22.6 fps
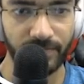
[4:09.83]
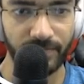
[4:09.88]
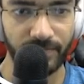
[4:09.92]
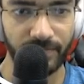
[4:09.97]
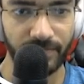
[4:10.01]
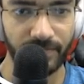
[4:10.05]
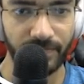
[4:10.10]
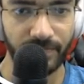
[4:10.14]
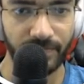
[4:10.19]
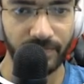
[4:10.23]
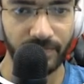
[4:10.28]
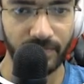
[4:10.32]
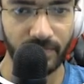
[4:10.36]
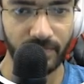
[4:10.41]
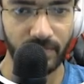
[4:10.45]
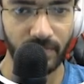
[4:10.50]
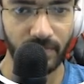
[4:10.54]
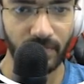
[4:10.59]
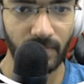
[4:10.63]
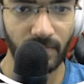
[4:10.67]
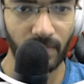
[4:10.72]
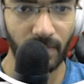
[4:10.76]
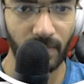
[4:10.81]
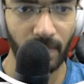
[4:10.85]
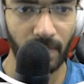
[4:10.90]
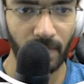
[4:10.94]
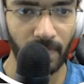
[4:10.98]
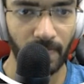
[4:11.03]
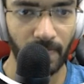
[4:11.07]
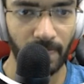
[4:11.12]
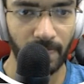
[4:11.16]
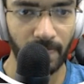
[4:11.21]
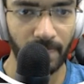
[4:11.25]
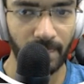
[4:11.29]

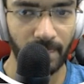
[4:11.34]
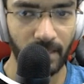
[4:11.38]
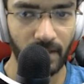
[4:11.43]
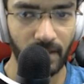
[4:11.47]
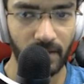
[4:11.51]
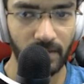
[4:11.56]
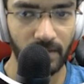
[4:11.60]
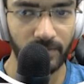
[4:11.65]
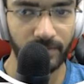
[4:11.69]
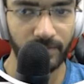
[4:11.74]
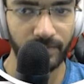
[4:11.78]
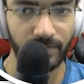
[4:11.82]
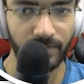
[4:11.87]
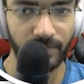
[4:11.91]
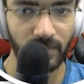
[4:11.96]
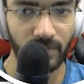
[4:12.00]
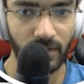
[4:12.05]
(silence)